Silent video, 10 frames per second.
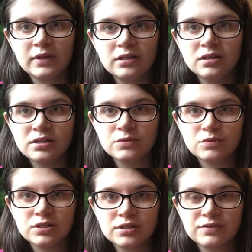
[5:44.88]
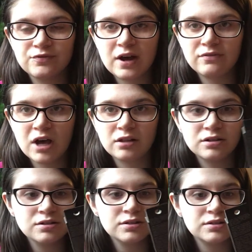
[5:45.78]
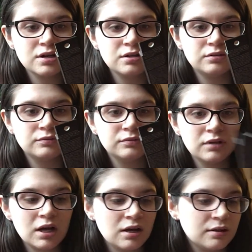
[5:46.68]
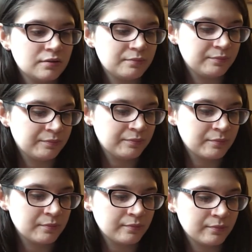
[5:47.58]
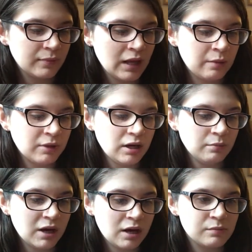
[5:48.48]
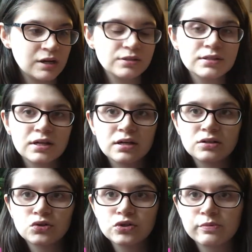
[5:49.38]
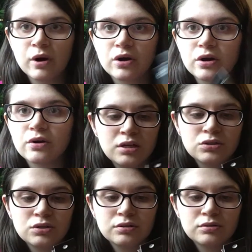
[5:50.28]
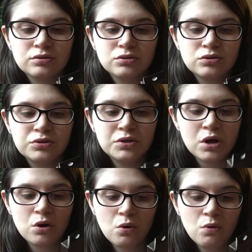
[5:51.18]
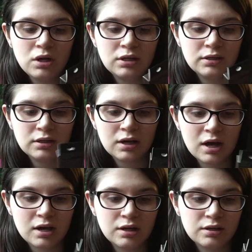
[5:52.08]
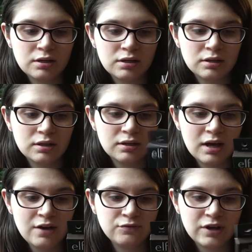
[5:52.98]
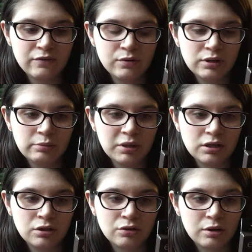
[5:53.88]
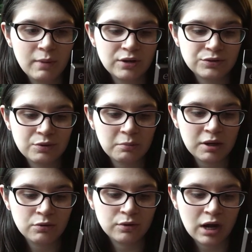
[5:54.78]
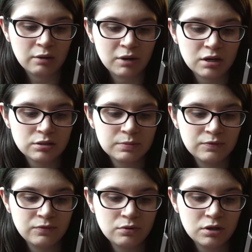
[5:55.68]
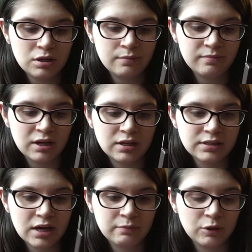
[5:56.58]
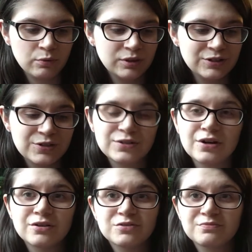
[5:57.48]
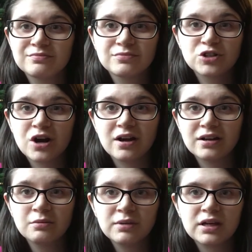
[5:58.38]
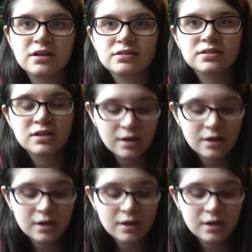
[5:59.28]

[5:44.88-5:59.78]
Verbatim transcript: And this was $5, so um, I'm getting my eyebrows done tomorrow. So, I have never really been good about doing my own eyebrows before, but I'm going to start trying because